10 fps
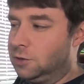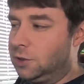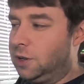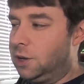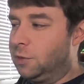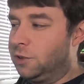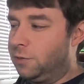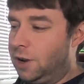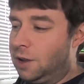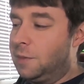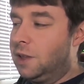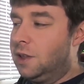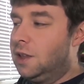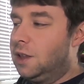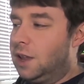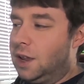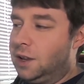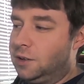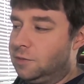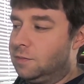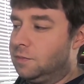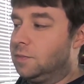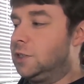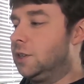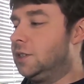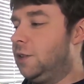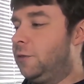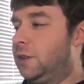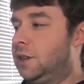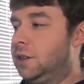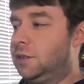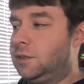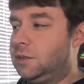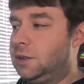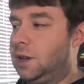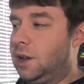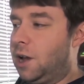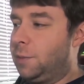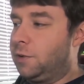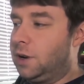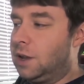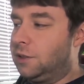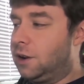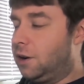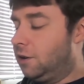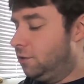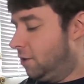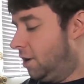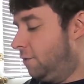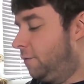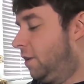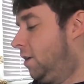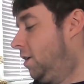So I doubled the RAM, and significant upgrade on the hard drive.